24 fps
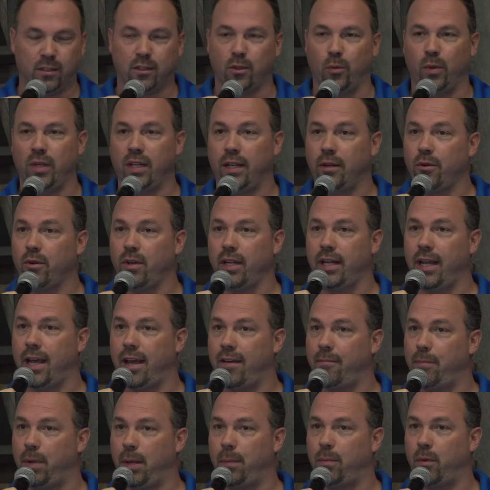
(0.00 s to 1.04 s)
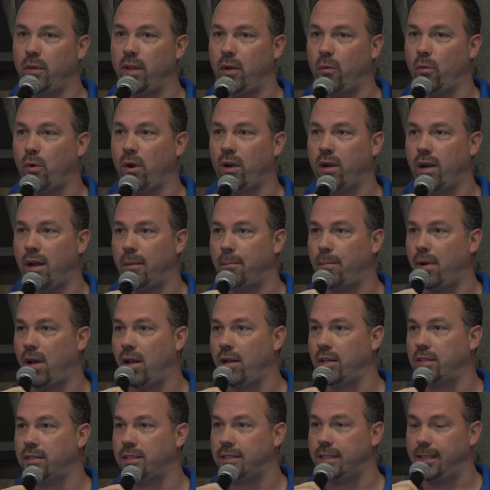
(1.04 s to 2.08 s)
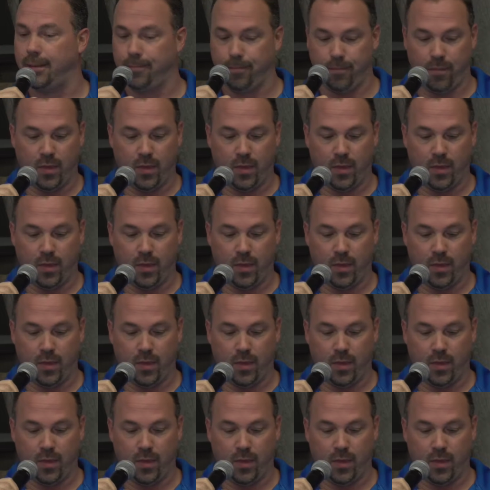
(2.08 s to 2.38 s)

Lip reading: So we literally have people that work on policy.